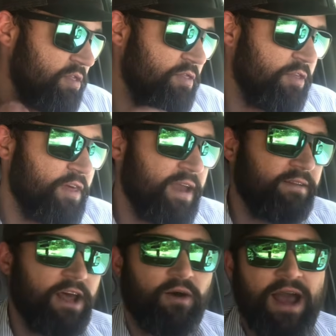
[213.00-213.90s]
the thing
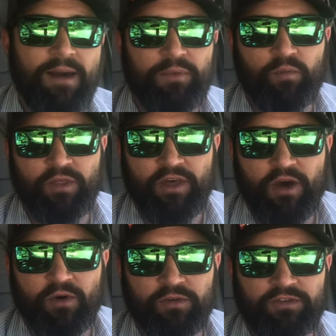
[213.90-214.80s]
that'll happen with
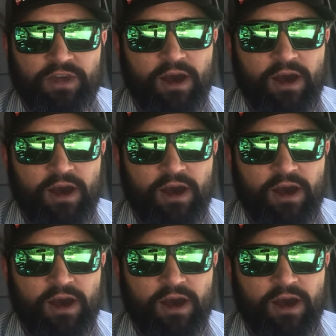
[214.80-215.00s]
those,